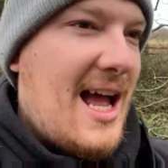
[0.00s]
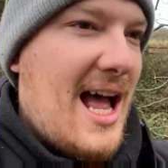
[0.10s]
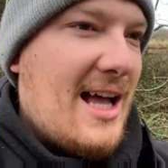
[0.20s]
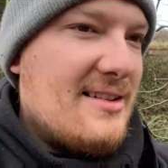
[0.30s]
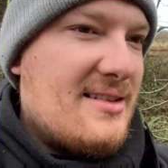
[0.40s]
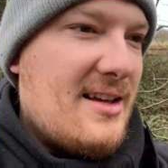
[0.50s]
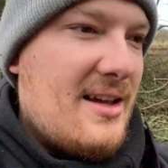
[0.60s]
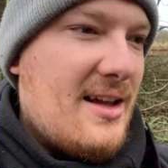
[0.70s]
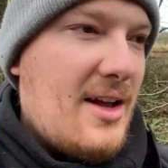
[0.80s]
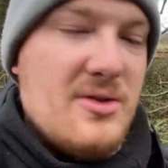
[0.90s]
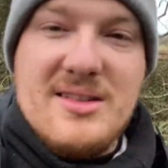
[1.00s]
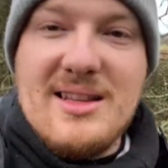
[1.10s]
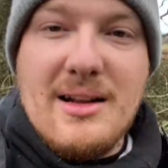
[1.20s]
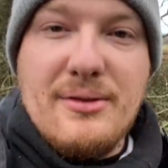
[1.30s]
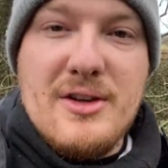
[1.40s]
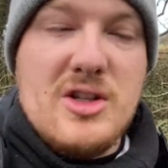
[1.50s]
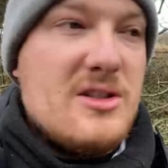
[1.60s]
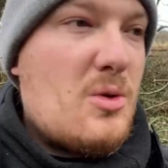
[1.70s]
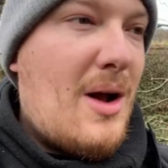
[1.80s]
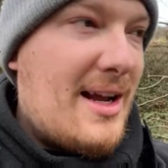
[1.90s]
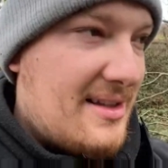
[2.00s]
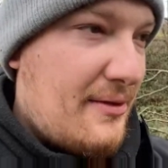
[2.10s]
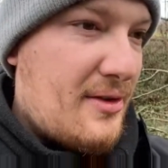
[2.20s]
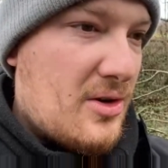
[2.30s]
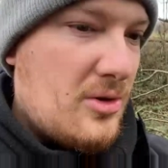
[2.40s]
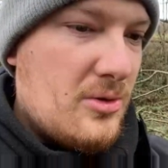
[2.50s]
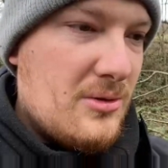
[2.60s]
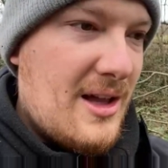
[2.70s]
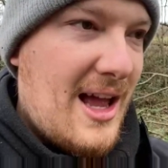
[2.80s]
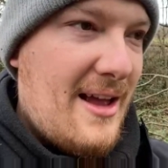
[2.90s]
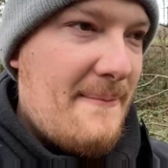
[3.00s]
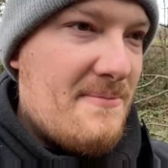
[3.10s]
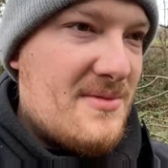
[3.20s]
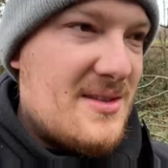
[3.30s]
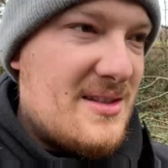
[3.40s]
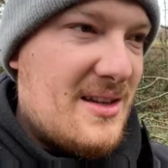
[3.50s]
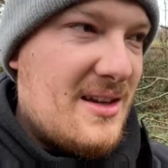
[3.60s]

as I understand fishing's quite difficult, and